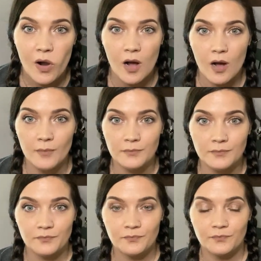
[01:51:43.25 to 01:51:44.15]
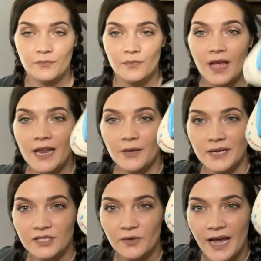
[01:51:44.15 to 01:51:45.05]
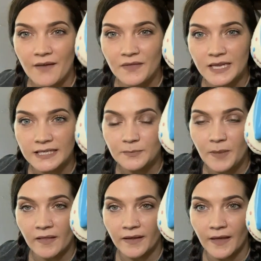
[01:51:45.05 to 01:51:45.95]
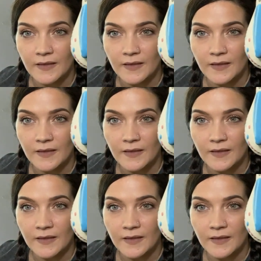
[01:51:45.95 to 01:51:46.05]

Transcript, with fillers: Um, anyway, so I have this pelican,